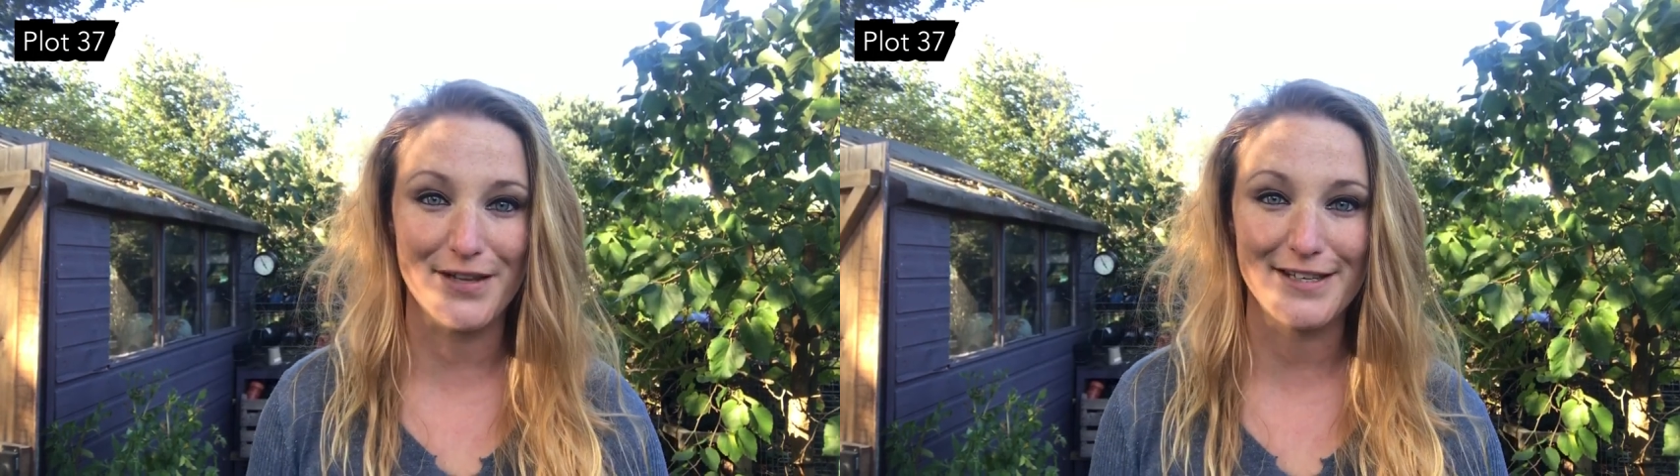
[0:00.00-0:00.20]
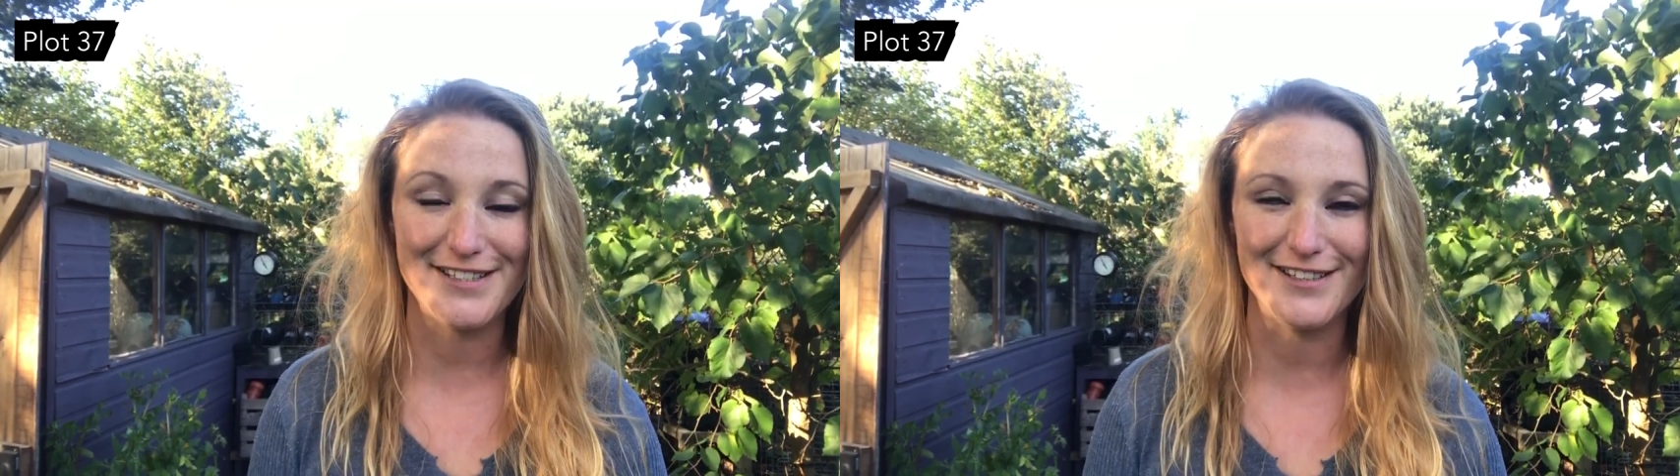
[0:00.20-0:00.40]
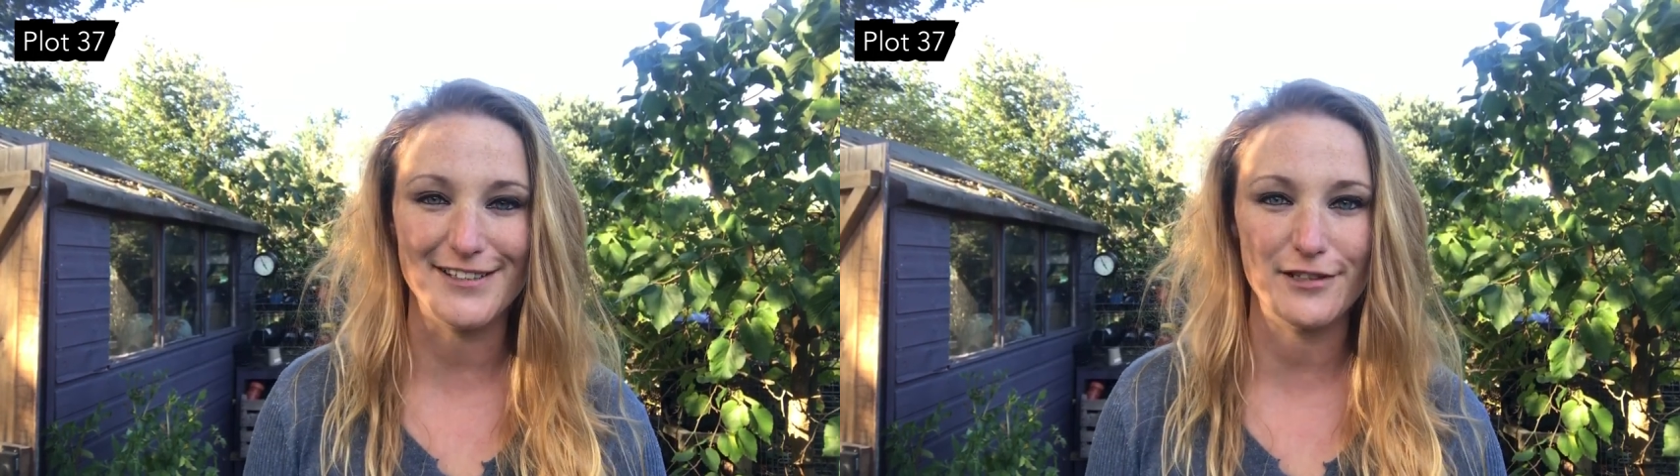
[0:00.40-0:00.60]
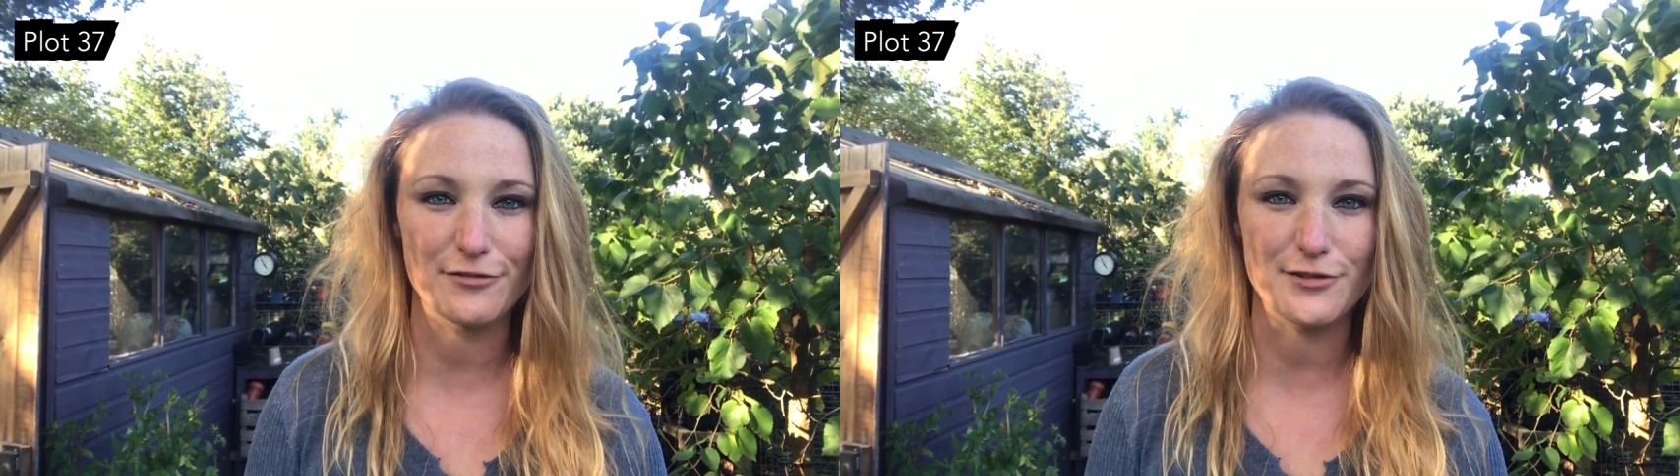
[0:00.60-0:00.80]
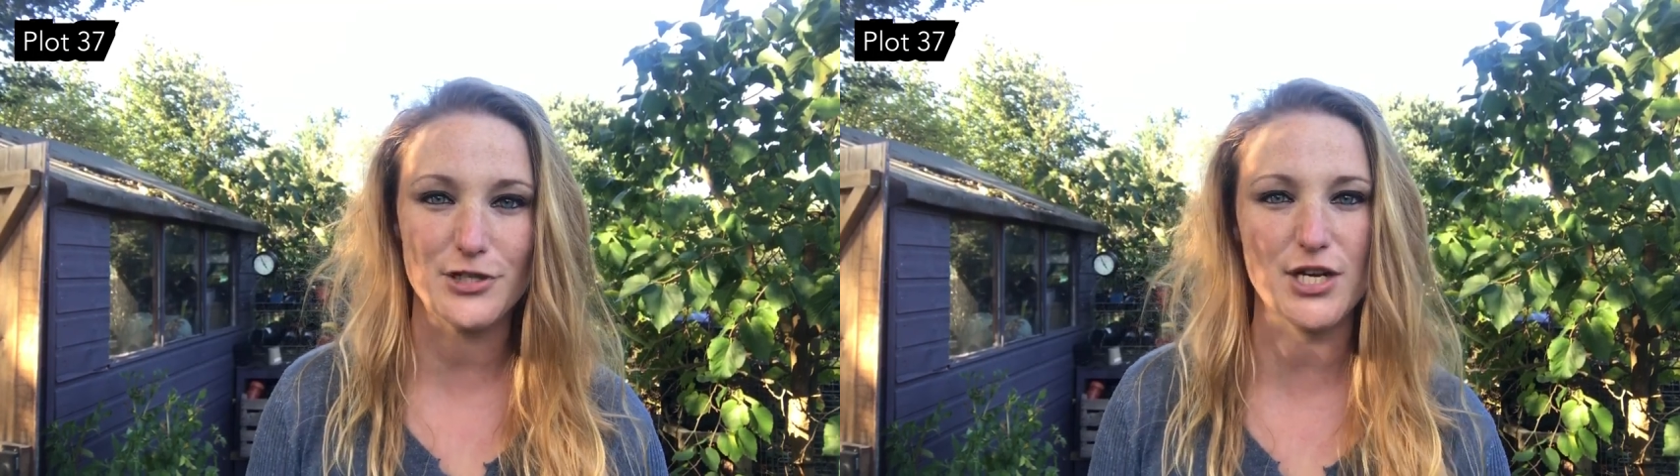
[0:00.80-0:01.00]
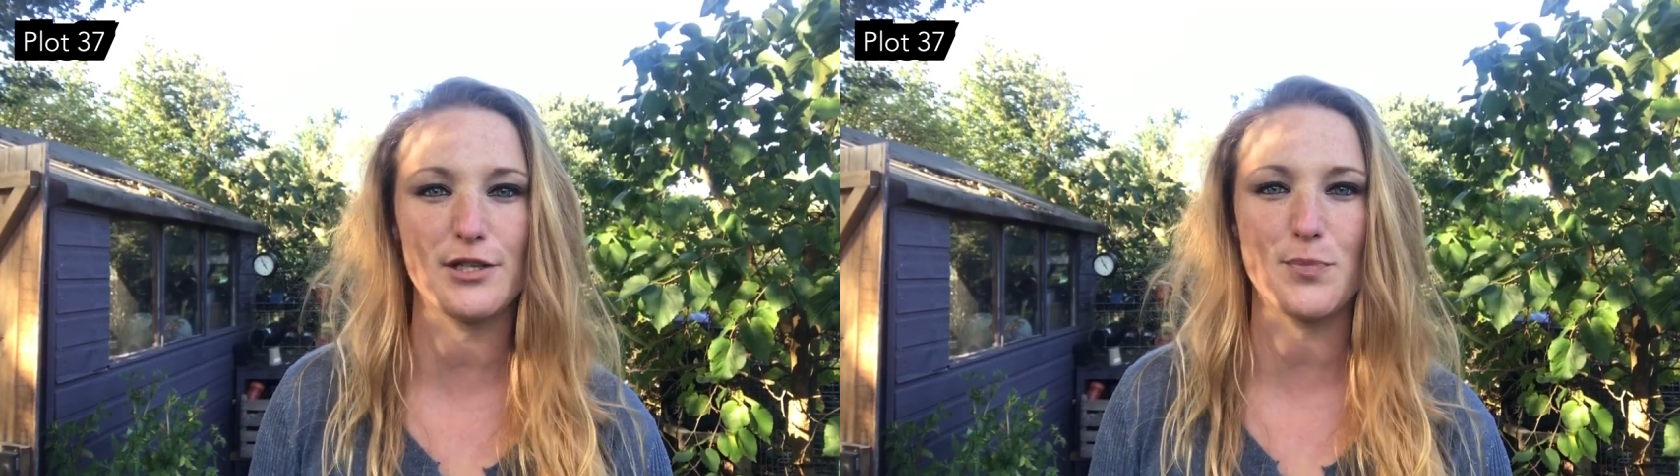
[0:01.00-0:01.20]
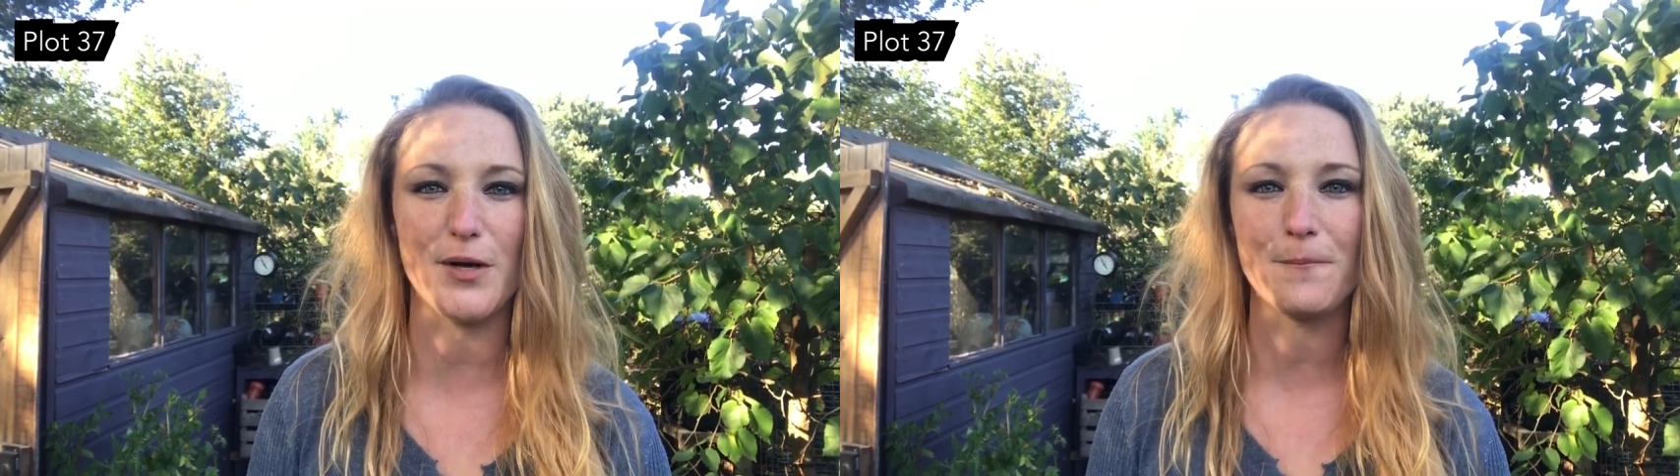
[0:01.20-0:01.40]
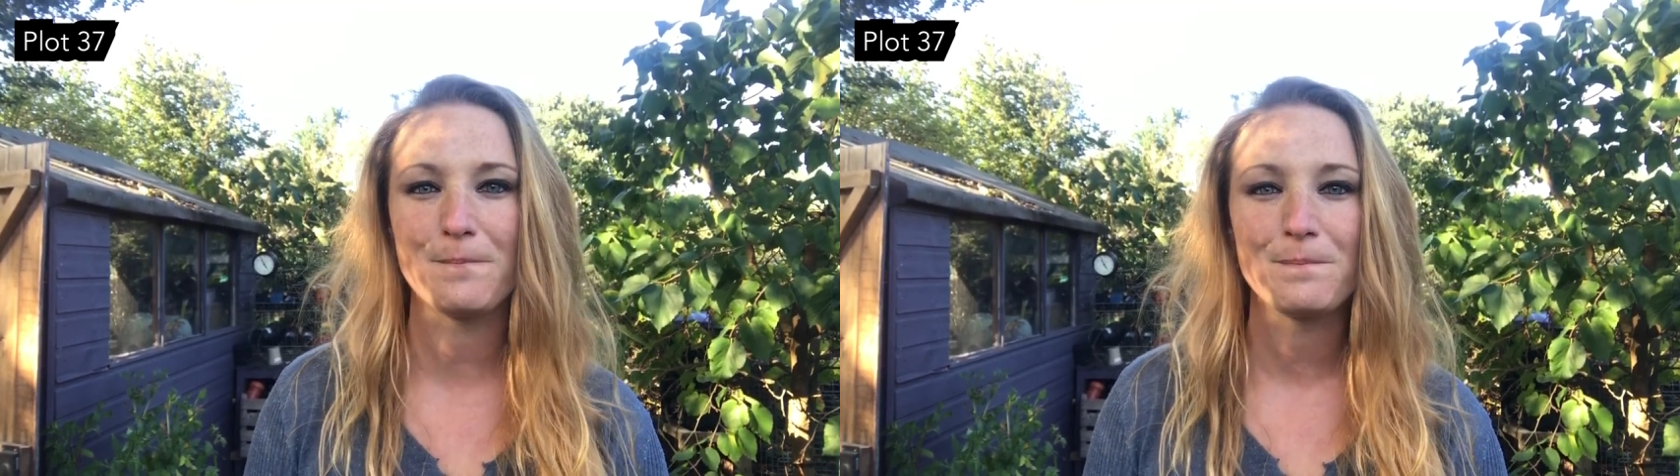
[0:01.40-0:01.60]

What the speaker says: that side and through the jasmine.